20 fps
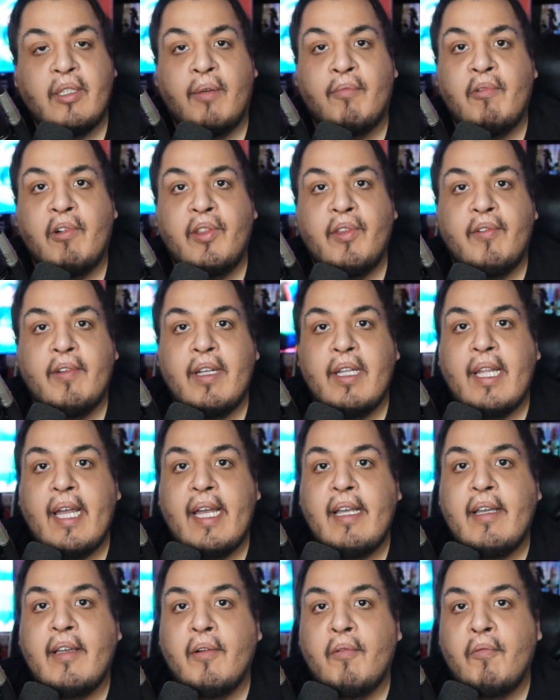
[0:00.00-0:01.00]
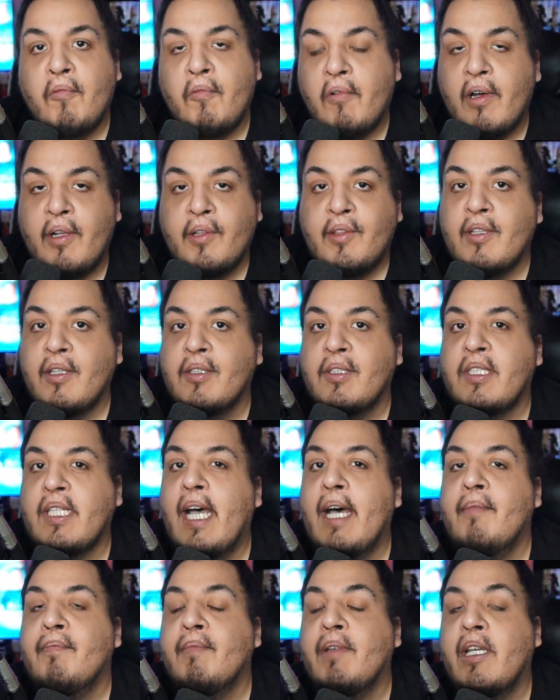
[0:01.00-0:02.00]
So I'm wondering, like, what does
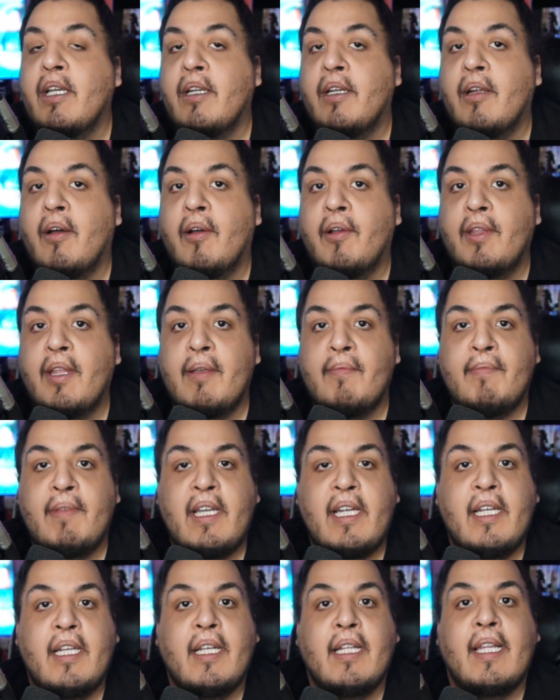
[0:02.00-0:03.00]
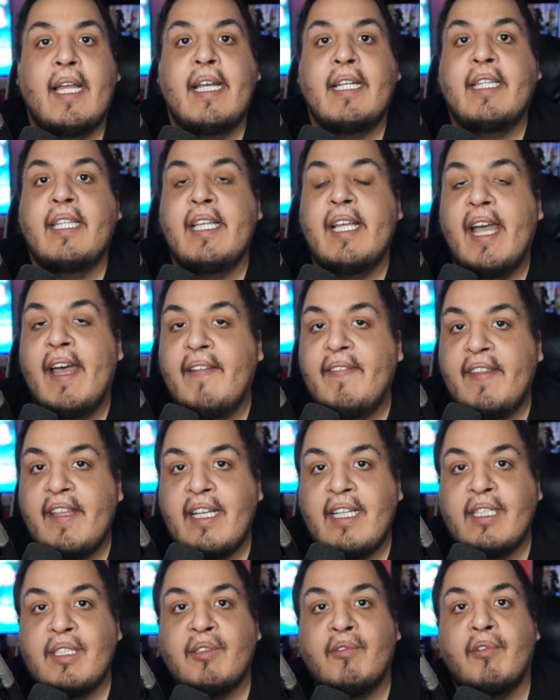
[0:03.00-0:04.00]
that mean? Are they meaning, like, the
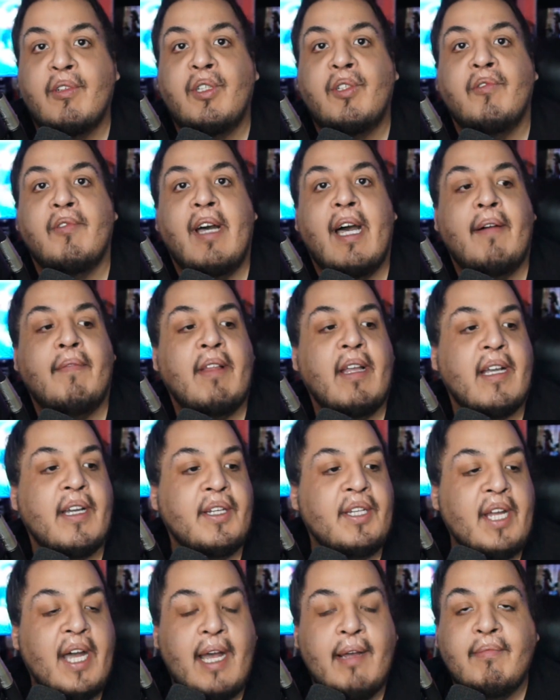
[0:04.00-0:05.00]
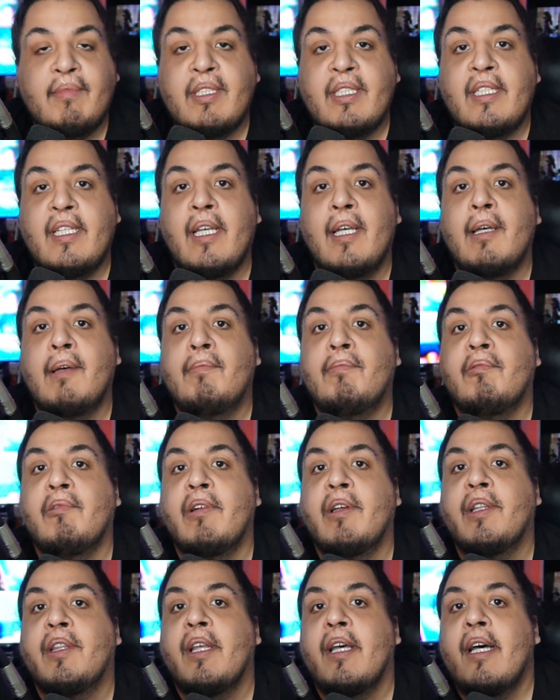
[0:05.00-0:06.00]
ending is going to have, like, a time skip
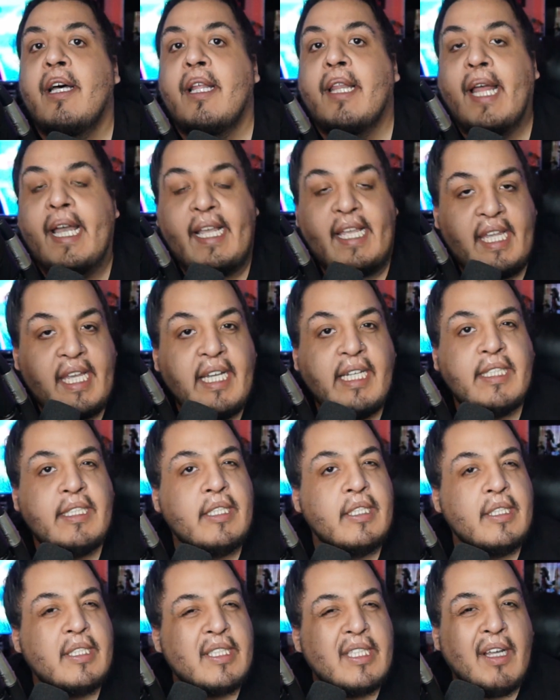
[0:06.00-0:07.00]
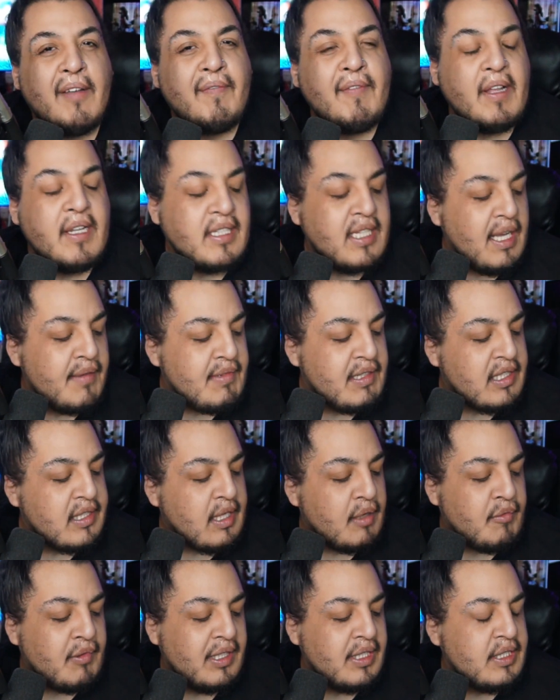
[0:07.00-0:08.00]
with, like, kids and stuff like that? Because
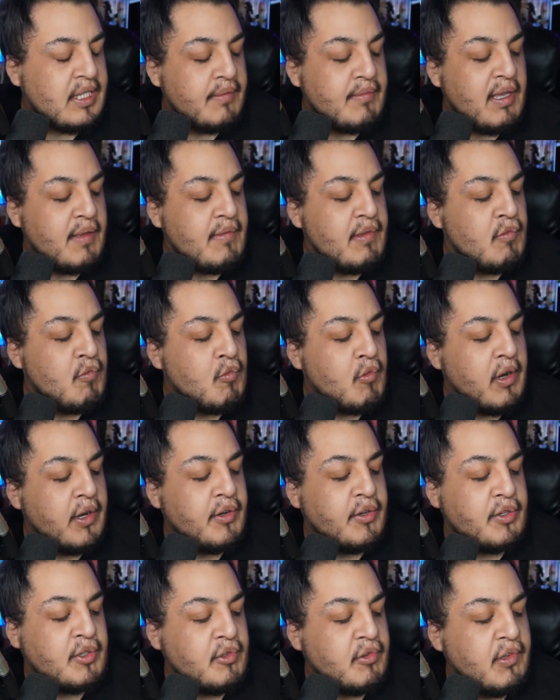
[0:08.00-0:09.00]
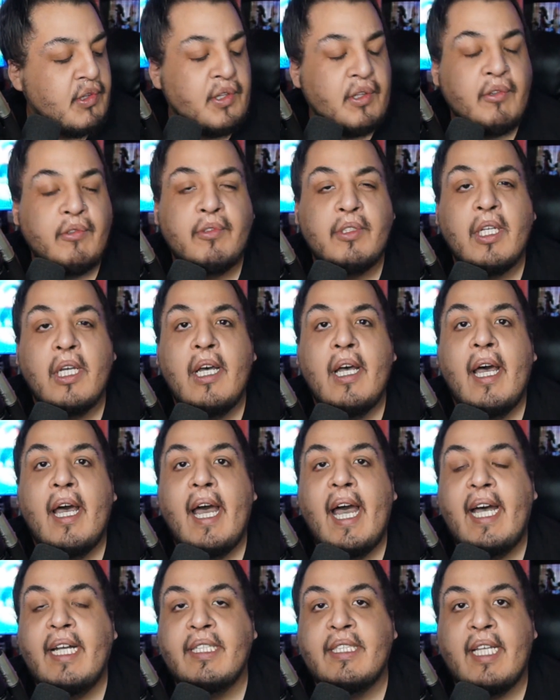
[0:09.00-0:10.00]
I want to say maybe one or two of those
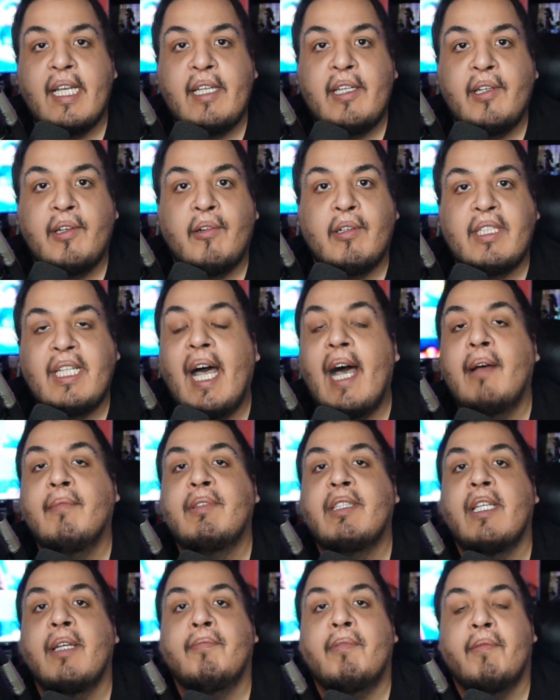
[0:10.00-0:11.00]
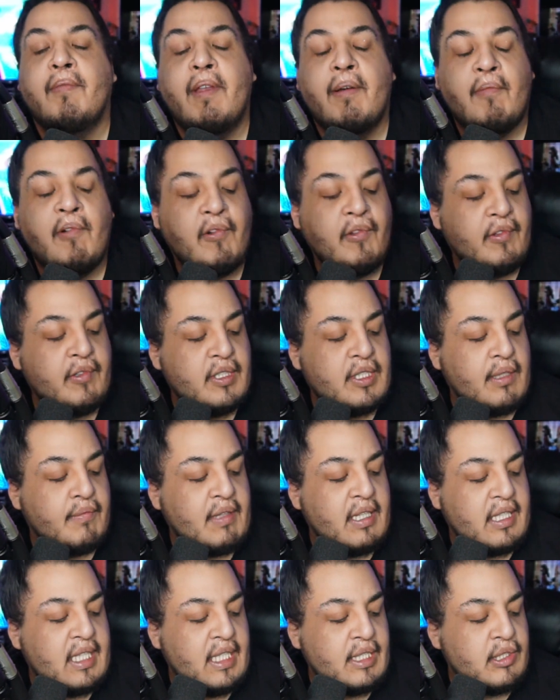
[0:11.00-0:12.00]
has, like, you know, a time skip of them older and stuff
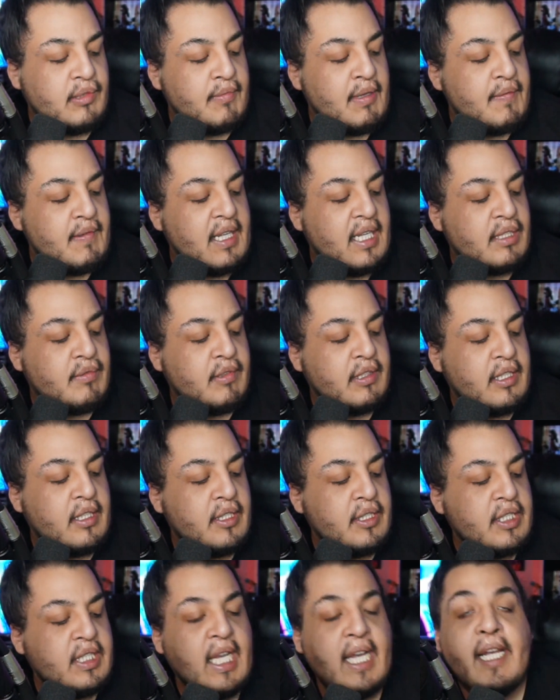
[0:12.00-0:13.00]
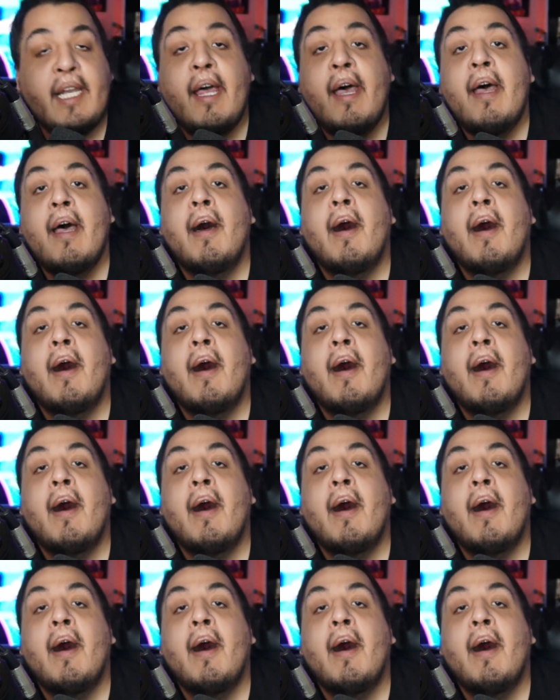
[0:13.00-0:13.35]
like that. So maybe that's what they're saying.